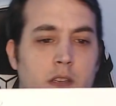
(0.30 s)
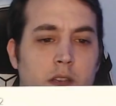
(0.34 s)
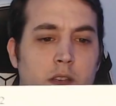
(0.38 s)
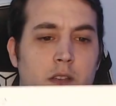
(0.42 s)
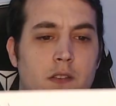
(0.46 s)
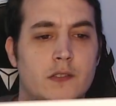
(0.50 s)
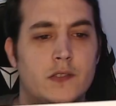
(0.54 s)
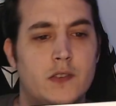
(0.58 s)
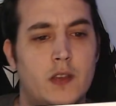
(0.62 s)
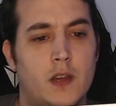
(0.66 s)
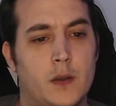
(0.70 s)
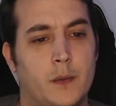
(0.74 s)

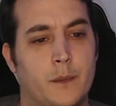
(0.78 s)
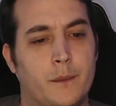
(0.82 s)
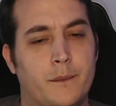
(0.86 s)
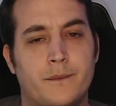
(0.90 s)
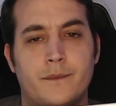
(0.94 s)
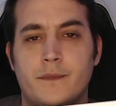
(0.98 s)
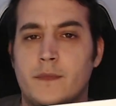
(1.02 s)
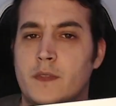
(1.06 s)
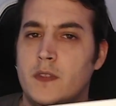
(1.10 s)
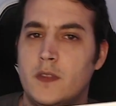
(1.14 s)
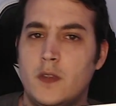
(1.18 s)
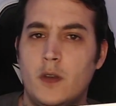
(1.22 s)
So,
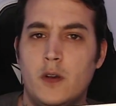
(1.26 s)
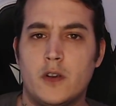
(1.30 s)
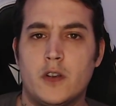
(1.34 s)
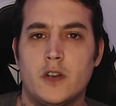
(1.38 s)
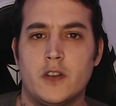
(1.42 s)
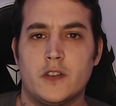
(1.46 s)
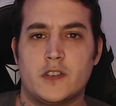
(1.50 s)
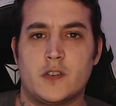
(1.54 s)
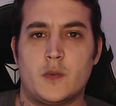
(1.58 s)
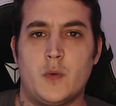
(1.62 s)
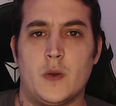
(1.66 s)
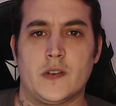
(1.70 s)
the
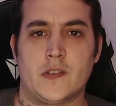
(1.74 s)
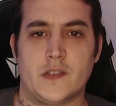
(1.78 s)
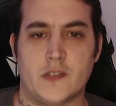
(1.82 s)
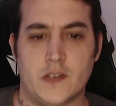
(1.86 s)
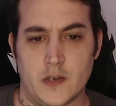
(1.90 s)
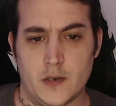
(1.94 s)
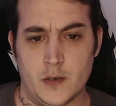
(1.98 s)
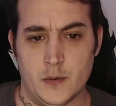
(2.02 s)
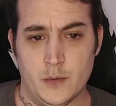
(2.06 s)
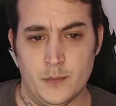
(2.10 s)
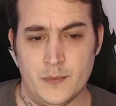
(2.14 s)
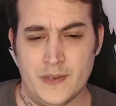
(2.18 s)
Oculus Quest
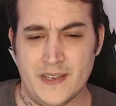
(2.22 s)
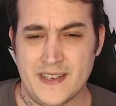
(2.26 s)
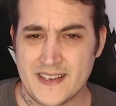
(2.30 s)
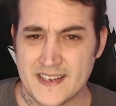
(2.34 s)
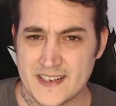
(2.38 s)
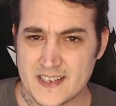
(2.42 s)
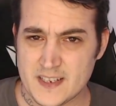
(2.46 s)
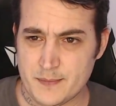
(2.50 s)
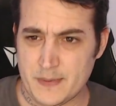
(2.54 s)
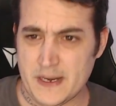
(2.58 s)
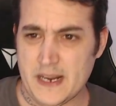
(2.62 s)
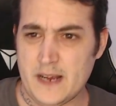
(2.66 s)
2,
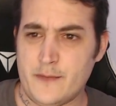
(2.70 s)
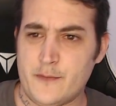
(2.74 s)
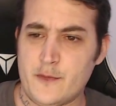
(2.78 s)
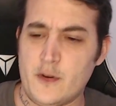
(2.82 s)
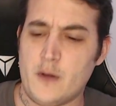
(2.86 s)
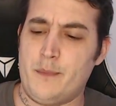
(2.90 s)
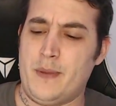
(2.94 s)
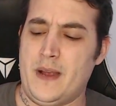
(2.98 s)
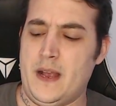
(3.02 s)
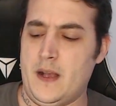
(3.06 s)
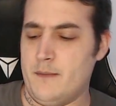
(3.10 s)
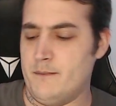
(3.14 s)
it's been out for
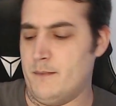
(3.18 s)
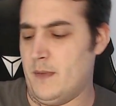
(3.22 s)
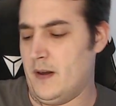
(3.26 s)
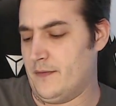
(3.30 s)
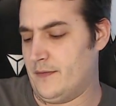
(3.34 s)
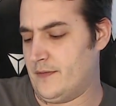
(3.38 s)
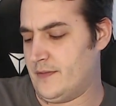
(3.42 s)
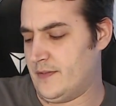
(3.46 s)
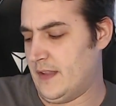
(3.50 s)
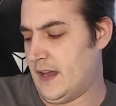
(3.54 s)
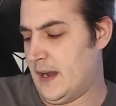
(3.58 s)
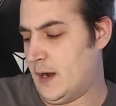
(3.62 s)
about a
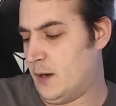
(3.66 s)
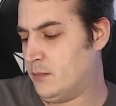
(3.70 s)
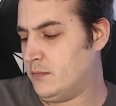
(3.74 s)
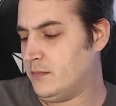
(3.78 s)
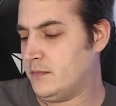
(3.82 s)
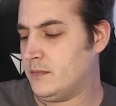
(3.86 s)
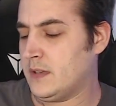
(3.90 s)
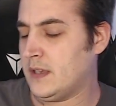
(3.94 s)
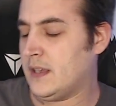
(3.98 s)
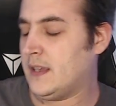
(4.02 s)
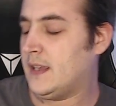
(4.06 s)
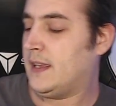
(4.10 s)
month now,
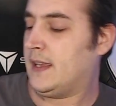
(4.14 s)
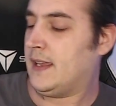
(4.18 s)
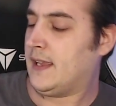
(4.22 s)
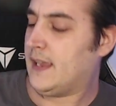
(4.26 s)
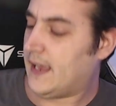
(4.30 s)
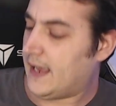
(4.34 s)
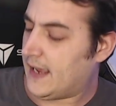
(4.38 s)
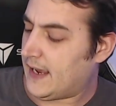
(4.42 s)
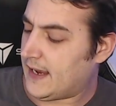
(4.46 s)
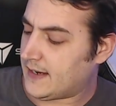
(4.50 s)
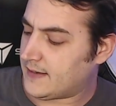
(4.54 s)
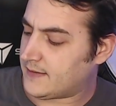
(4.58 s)

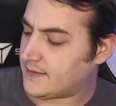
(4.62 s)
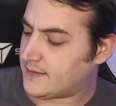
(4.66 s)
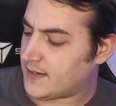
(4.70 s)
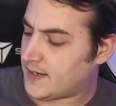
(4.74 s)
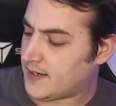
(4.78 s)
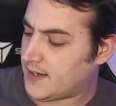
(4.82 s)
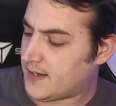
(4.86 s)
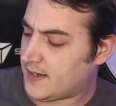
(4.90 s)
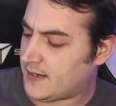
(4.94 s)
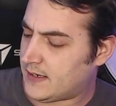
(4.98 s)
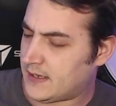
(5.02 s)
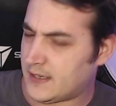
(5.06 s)
and
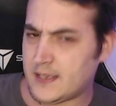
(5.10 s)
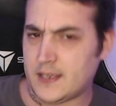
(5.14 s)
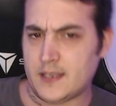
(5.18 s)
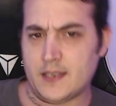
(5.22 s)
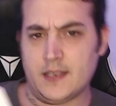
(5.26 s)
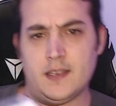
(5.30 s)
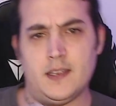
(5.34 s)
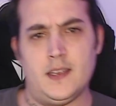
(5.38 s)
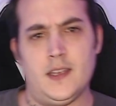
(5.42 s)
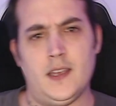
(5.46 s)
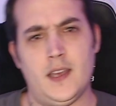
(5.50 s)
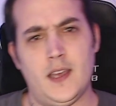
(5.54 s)
I
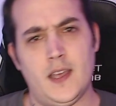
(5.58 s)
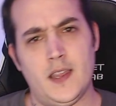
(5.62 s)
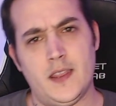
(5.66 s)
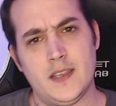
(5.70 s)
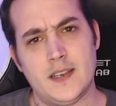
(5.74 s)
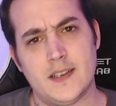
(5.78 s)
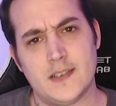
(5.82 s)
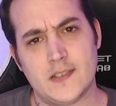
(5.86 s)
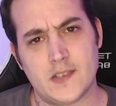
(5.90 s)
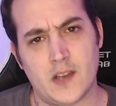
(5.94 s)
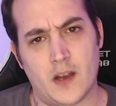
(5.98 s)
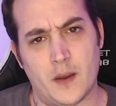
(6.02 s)
think
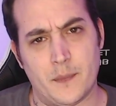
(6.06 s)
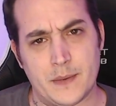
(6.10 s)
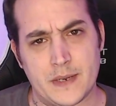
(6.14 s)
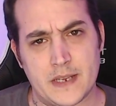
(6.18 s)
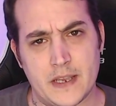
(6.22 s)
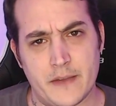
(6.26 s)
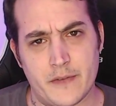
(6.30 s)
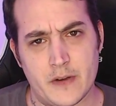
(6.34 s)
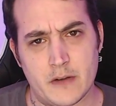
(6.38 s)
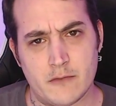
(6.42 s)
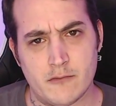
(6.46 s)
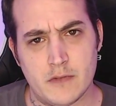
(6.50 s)
it's time to
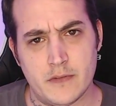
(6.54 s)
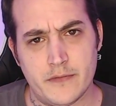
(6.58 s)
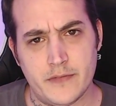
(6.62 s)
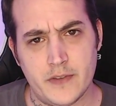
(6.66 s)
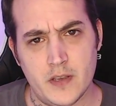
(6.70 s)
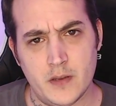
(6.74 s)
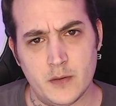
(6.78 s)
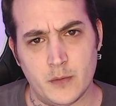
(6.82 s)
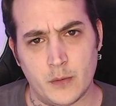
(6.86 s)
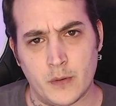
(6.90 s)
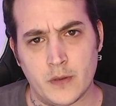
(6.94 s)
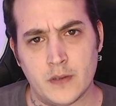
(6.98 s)
give it a
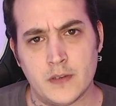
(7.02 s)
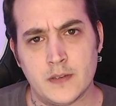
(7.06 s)
review.